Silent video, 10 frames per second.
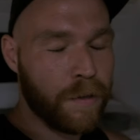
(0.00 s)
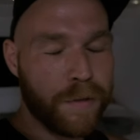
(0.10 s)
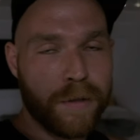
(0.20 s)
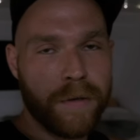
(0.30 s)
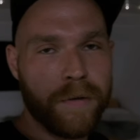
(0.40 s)

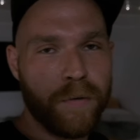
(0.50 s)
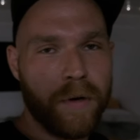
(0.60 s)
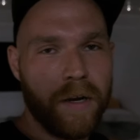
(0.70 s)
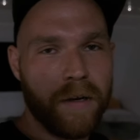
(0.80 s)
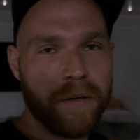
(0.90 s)
See you
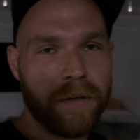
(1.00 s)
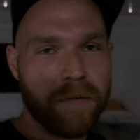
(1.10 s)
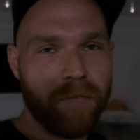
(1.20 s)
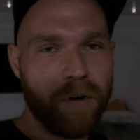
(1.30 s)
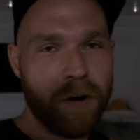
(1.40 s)

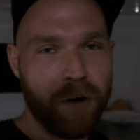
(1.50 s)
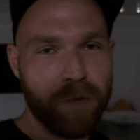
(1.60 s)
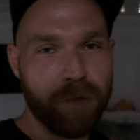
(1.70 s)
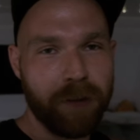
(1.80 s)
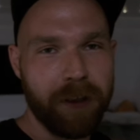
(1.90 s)
for our
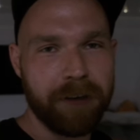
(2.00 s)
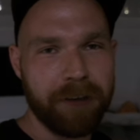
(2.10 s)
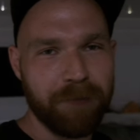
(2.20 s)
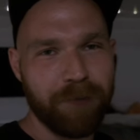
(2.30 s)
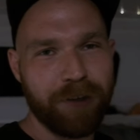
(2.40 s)

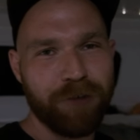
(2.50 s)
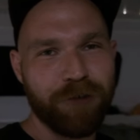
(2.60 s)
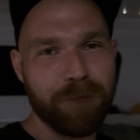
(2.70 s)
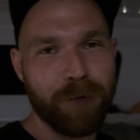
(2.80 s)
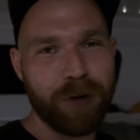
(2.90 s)
overlanding adventure
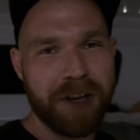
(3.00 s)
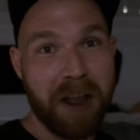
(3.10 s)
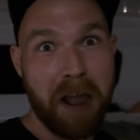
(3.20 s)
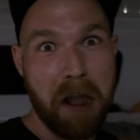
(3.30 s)
in the morning.